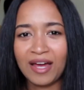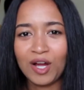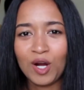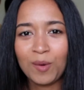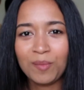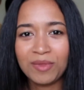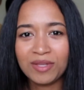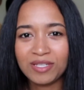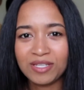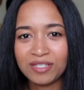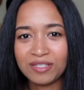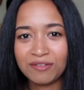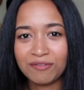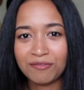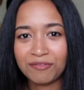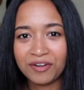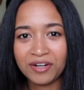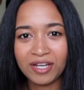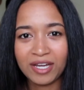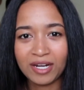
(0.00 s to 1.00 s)
I hope this doesn't
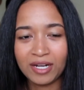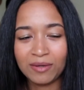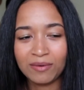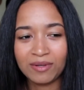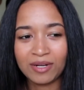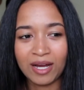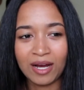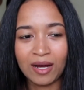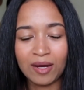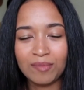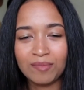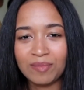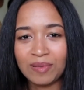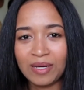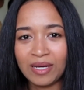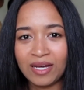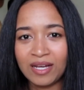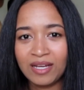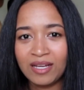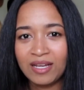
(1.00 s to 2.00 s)
freak anyone out,
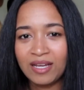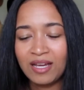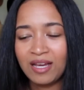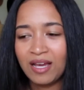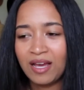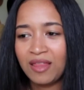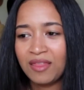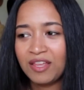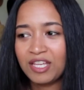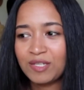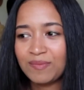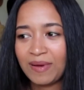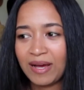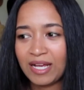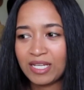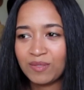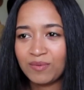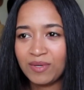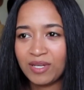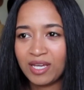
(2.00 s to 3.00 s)
but this
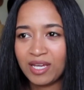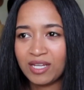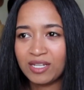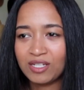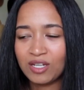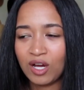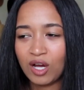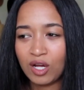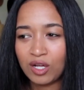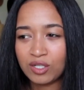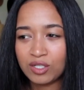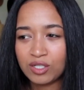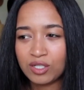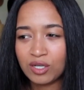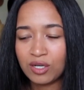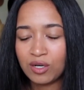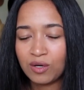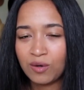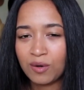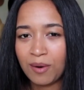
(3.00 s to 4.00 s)
past weekend
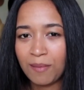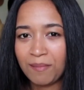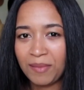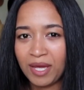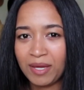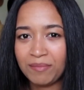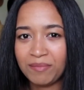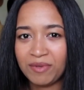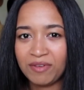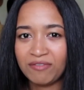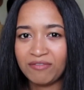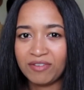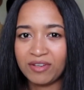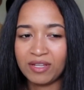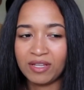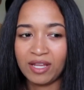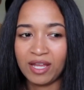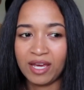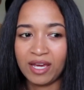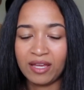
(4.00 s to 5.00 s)
also made me
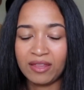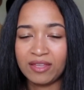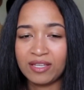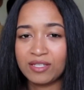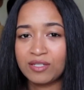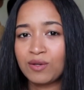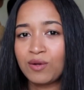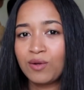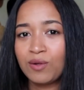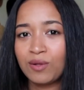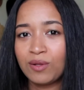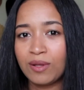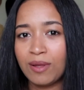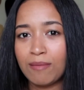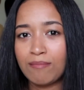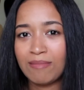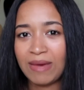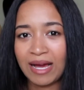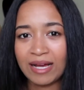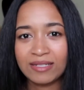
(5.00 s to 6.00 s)
feel like this
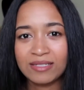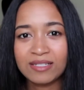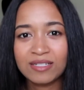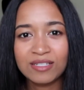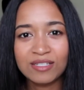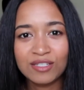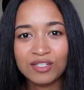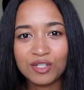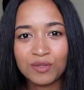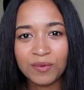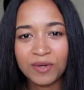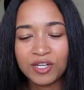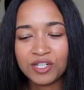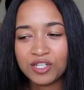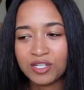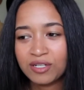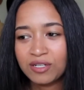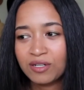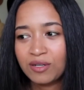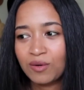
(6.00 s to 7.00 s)
whole mask
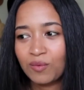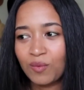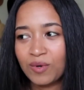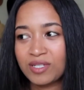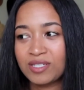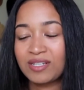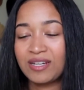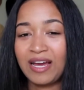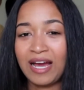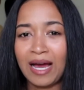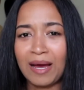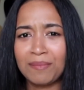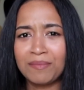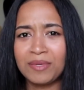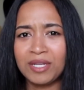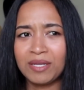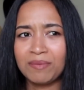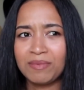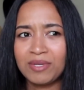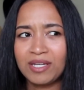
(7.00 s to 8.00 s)
situation wasn't
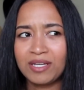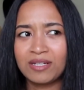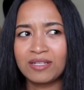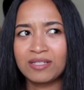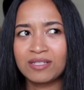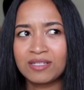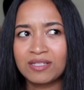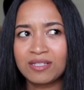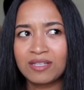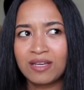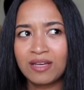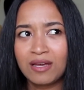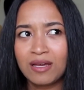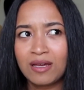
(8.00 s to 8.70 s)
happening because